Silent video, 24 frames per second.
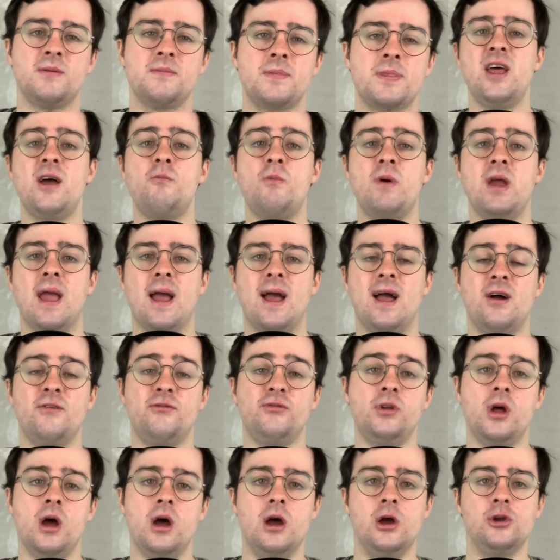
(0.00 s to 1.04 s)
And then we
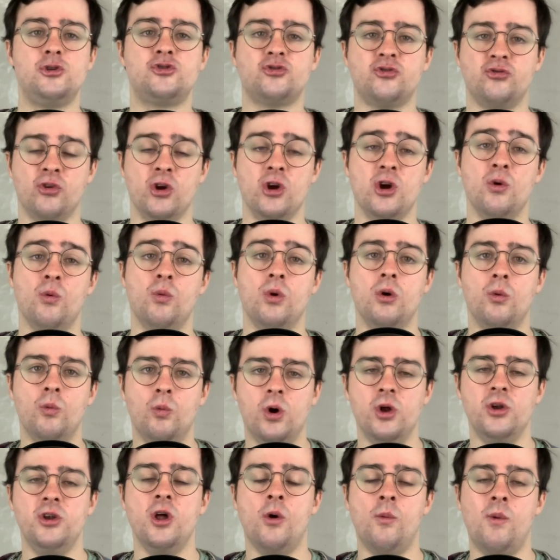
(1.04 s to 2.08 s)
have the true
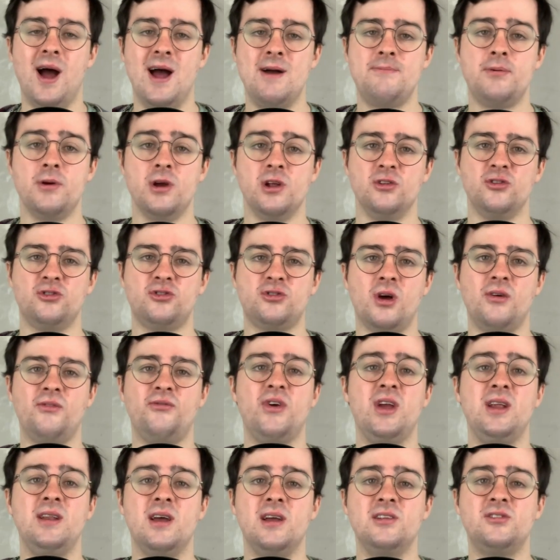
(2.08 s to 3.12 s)
wonder weapon,
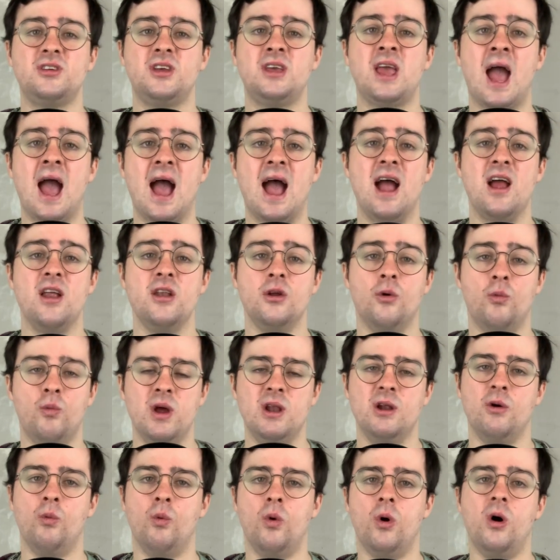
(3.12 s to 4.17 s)
something that can
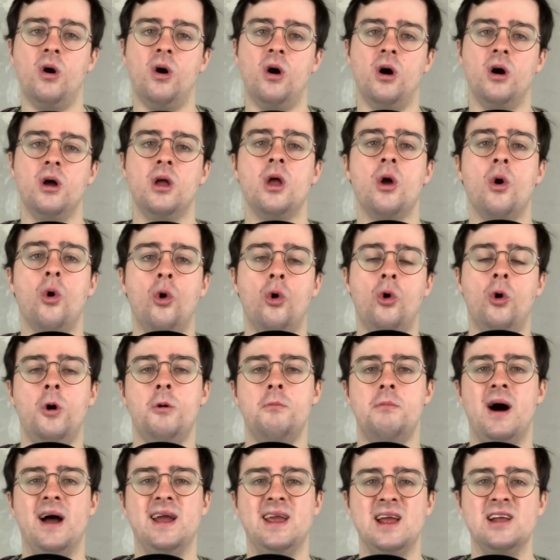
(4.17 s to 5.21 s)
win a war all
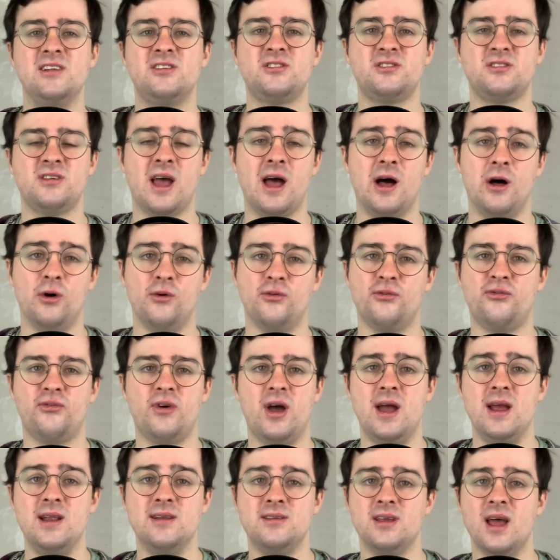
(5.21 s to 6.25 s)
by itself,
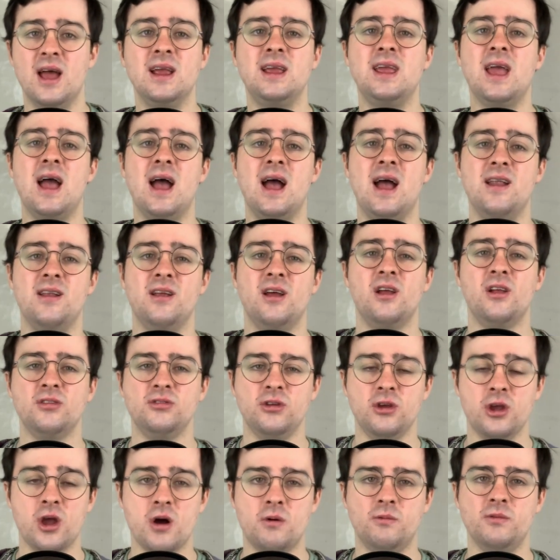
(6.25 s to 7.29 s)
and again,
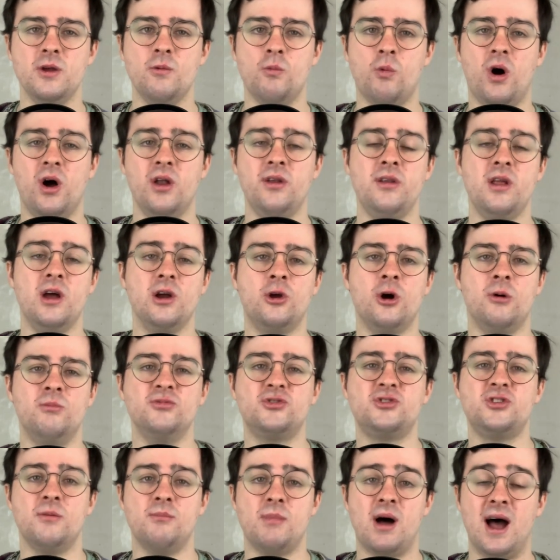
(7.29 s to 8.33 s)
the only one that
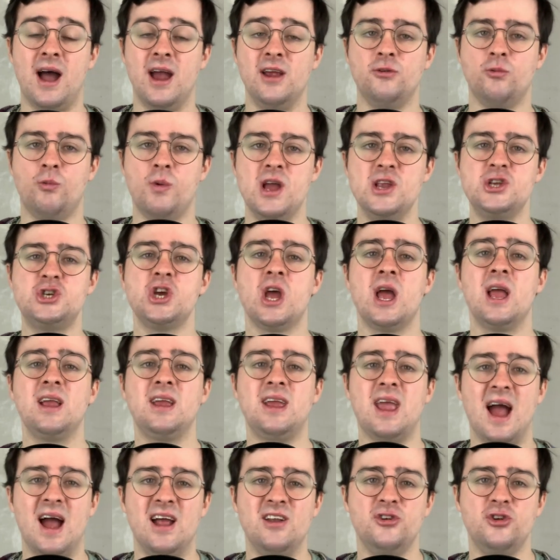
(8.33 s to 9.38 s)
comes to mind which
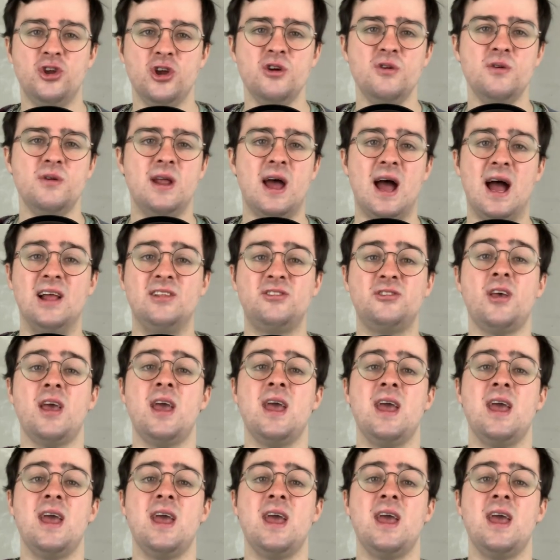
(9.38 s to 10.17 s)
can do that